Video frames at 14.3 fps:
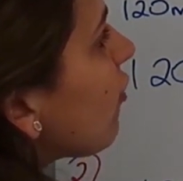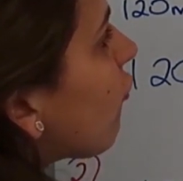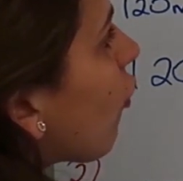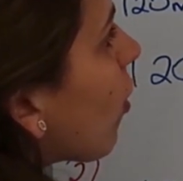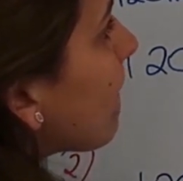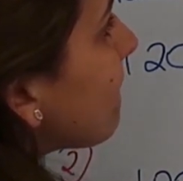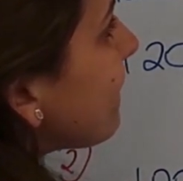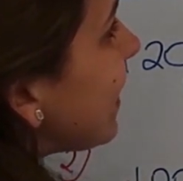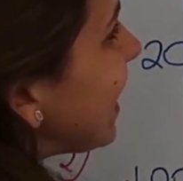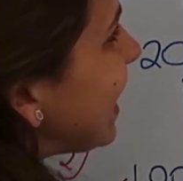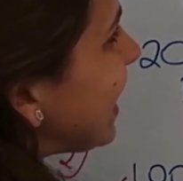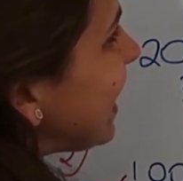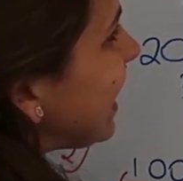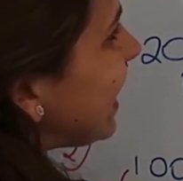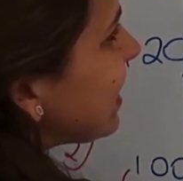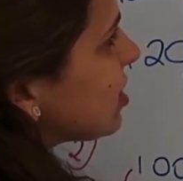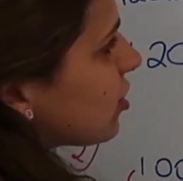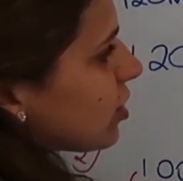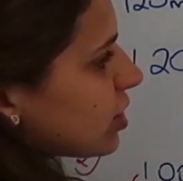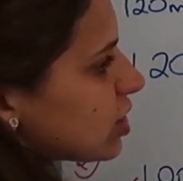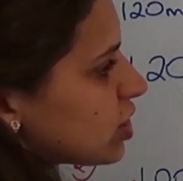for
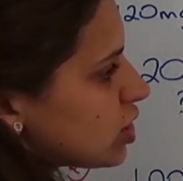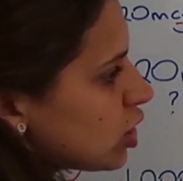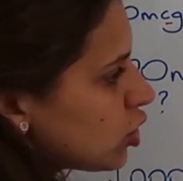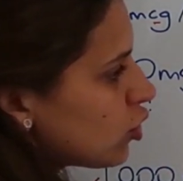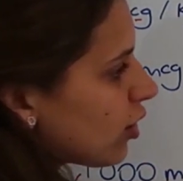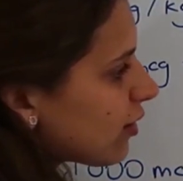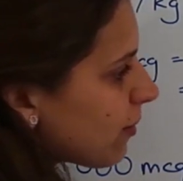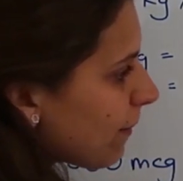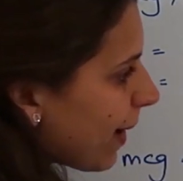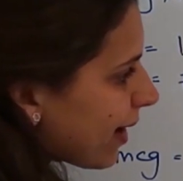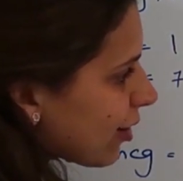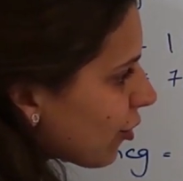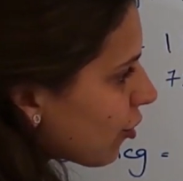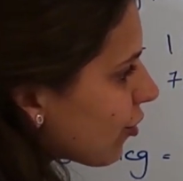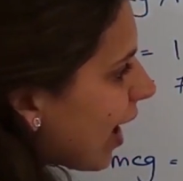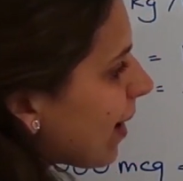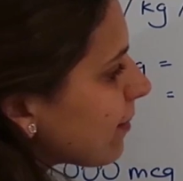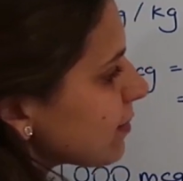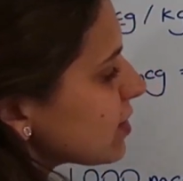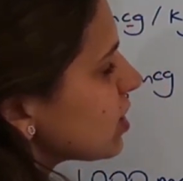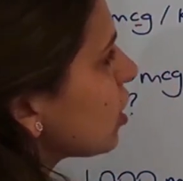milliliters, not
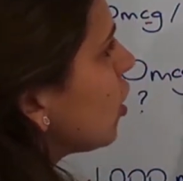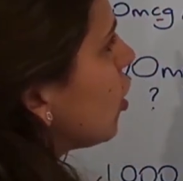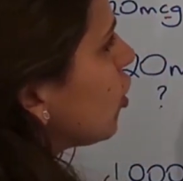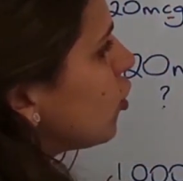micrograms,